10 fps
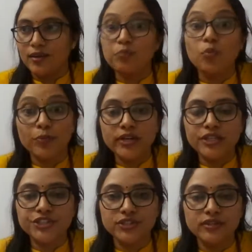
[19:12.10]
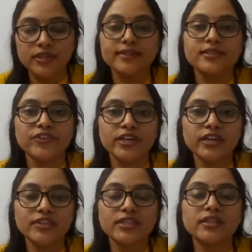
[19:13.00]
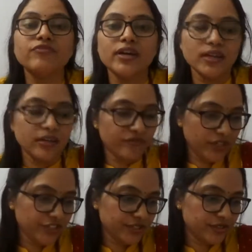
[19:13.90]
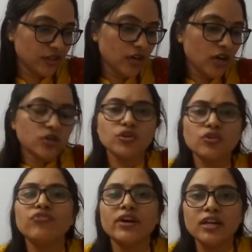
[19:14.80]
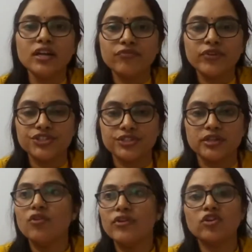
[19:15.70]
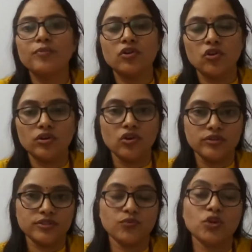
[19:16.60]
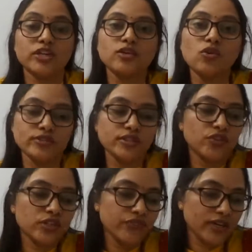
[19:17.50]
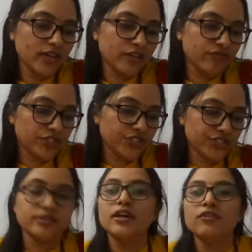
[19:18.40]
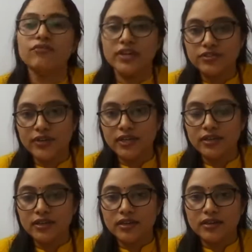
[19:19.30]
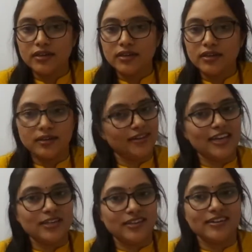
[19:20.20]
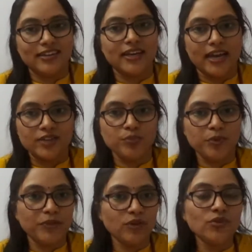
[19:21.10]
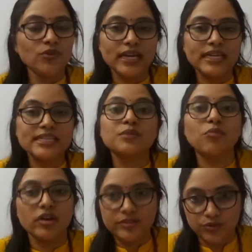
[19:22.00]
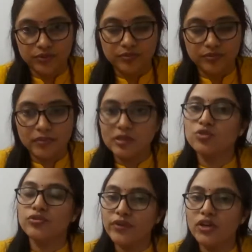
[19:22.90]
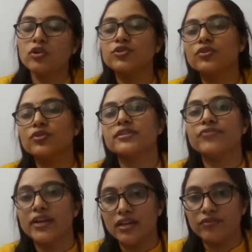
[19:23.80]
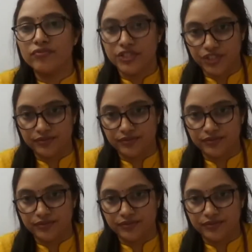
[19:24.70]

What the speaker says: population, they are suffering with the fungal infections. So fungal infection, how it will be caused? What are the causes for the fungal infection? First one, as you people know, it is monsoon. Monsoon will also cause a fungal infection.